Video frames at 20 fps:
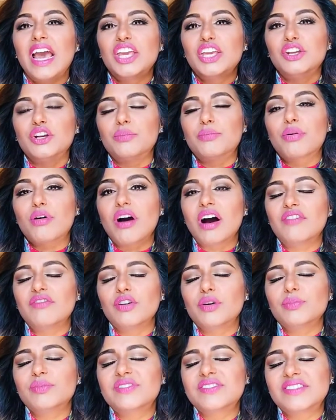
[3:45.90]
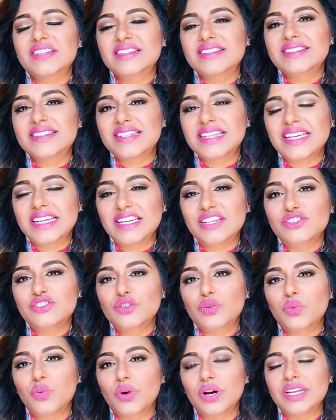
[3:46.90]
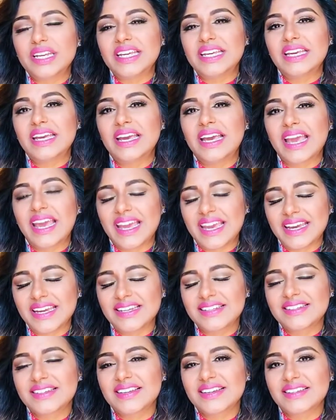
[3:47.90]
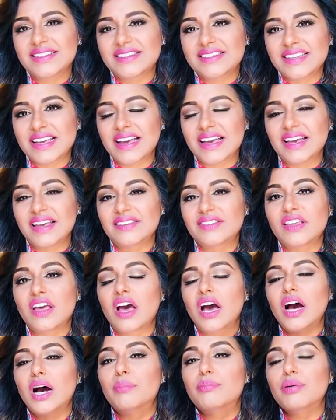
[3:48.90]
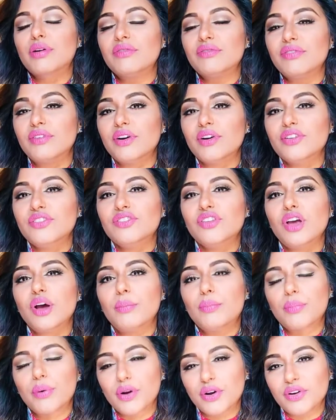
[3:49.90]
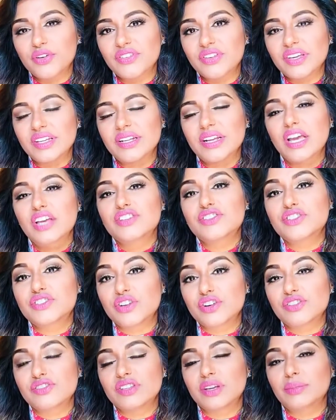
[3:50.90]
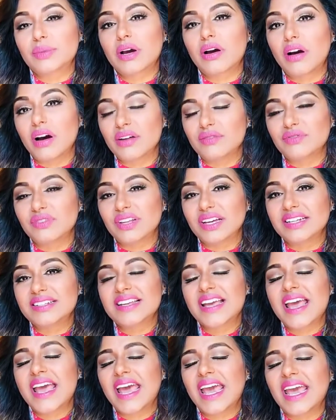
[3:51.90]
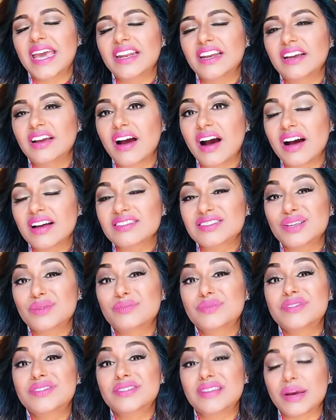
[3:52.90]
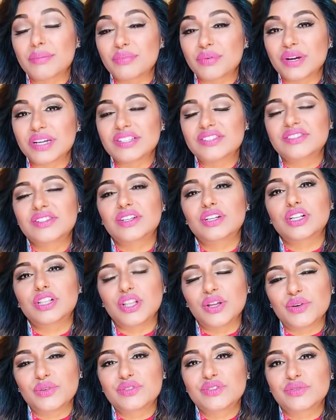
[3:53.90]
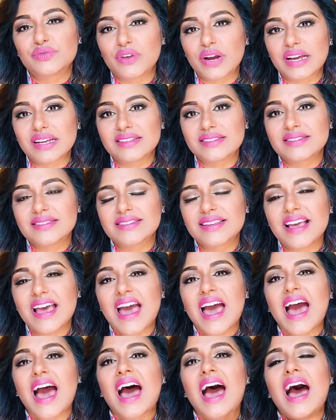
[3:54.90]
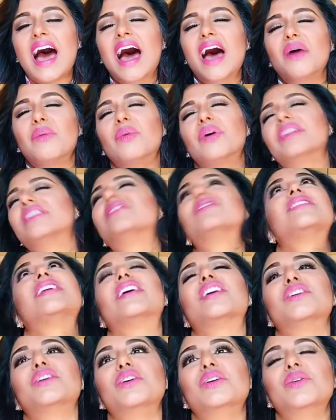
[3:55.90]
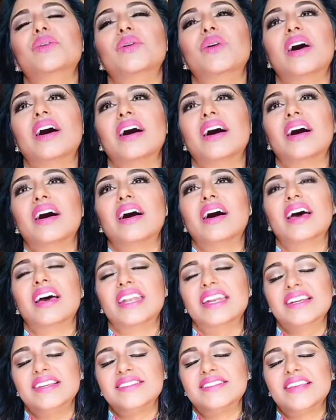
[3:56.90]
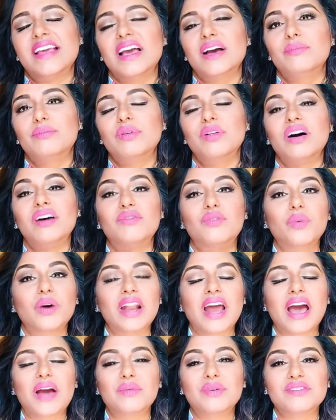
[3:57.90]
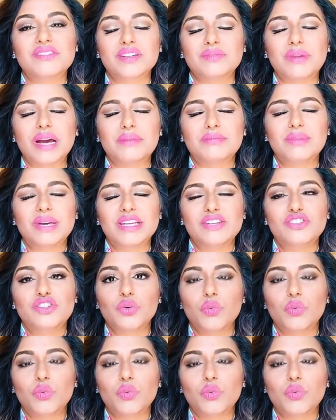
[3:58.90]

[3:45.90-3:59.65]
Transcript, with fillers: You know, Proverbs sixteen twenty-eight says, a perverse person stirs up conflict, and a gossip separates close friends. I want to tell you uh, an example of when I was in my mid